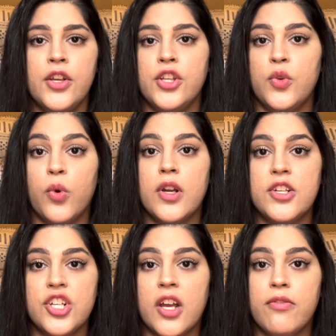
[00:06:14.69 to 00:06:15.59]
You want
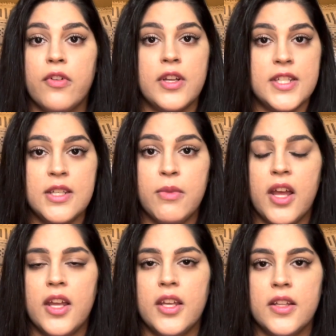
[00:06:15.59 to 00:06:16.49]
to check for
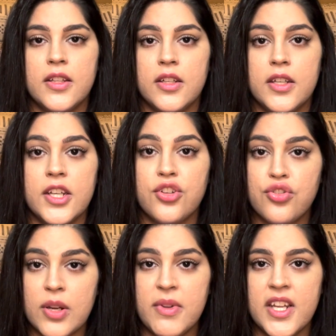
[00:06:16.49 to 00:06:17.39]
edema in the
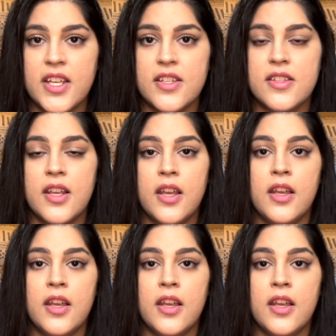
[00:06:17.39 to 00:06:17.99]
extremities